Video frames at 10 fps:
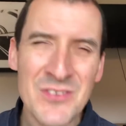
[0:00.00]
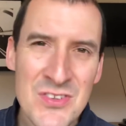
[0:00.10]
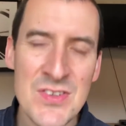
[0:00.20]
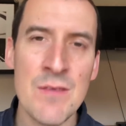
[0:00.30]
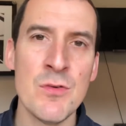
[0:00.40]

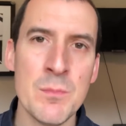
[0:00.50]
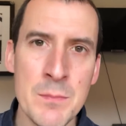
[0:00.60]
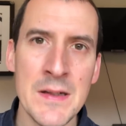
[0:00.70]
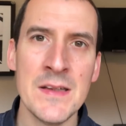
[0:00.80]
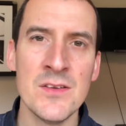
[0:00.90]
£7
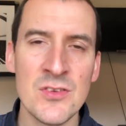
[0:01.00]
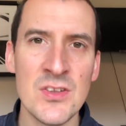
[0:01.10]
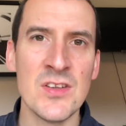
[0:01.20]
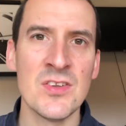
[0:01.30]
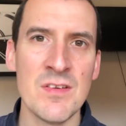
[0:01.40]
million,
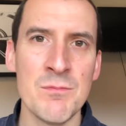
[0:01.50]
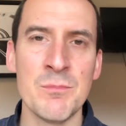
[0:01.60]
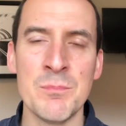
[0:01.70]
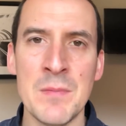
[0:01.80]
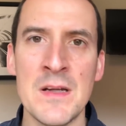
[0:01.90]

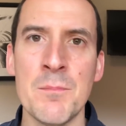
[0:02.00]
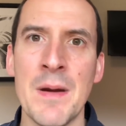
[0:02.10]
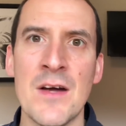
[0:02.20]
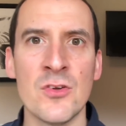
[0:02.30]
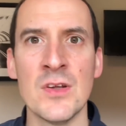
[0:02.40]
£6-7 million.
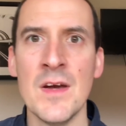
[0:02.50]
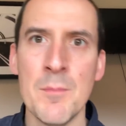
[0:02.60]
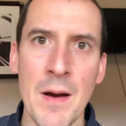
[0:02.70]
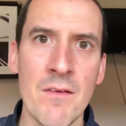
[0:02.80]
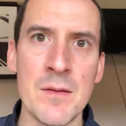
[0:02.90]

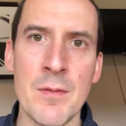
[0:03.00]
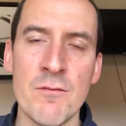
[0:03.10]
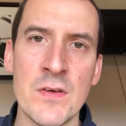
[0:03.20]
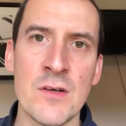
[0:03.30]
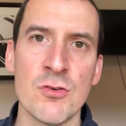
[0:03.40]
Apparently
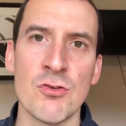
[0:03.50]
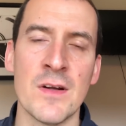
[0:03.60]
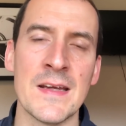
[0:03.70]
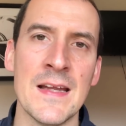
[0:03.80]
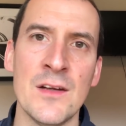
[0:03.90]
Benfica are trying
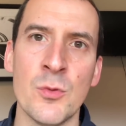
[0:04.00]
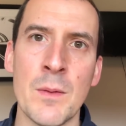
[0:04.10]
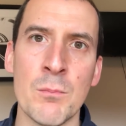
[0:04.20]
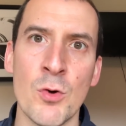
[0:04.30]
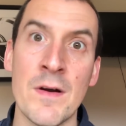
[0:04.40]
to get a little
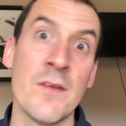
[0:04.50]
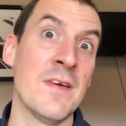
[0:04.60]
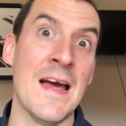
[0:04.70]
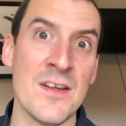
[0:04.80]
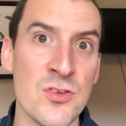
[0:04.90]
bit more out of
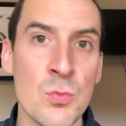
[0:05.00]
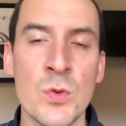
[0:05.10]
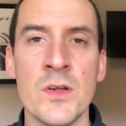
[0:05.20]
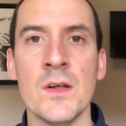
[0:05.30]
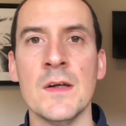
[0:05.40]
it, as you
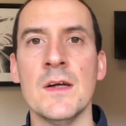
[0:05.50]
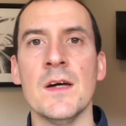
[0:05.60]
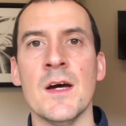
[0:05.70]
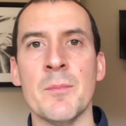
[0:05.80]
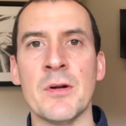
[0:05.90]
would,
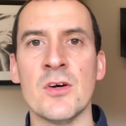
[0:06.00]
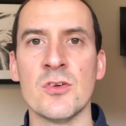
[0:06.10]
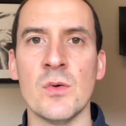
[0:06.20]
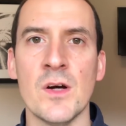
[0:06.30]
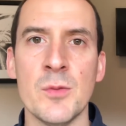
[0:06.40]
but
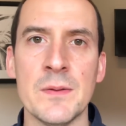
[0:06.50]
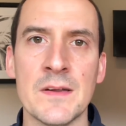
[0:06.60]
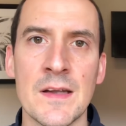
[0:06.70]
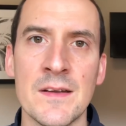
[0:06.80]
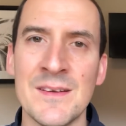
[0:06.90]
Arsenal are hoping to
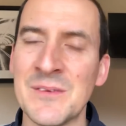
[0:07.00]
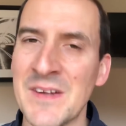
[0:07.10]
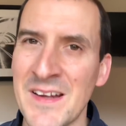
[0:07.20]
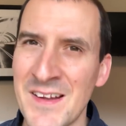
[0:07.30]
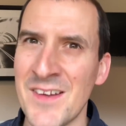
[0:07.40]
get a deal
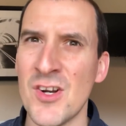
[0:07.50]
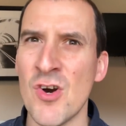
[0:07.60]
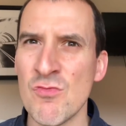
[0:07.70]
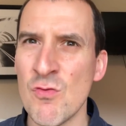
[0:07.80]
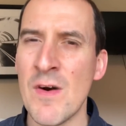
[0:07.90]
done at
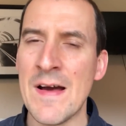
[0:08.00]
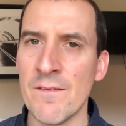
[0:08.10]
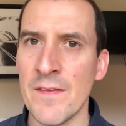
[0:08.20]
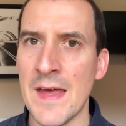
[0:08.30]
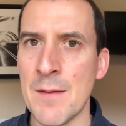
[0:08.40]

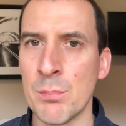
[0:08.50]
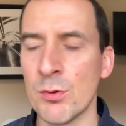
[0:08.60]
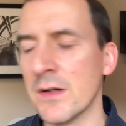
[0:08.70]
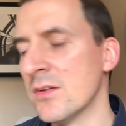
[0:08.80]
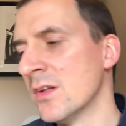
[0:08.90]
around that
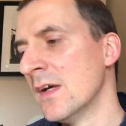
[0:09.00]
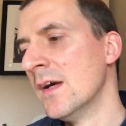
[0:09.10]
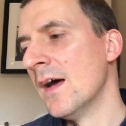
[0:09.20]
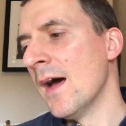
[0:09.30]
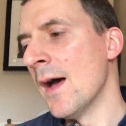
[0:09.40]
price.
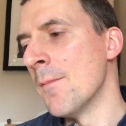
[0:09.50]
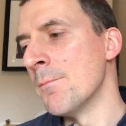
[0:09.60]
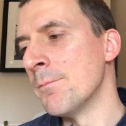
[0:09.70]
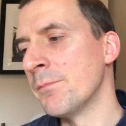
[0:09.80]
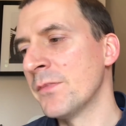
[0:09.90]

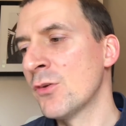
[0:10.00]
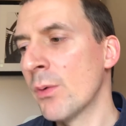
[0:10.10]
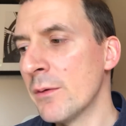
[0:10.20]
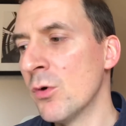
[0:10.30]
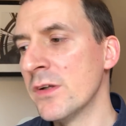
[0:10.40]

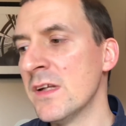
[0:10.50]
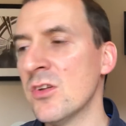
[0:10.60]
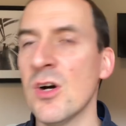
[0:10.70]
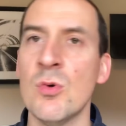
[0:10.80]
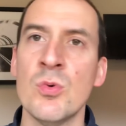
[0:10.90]
21 years
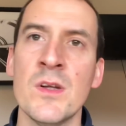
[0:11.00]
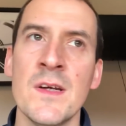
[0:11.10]
old,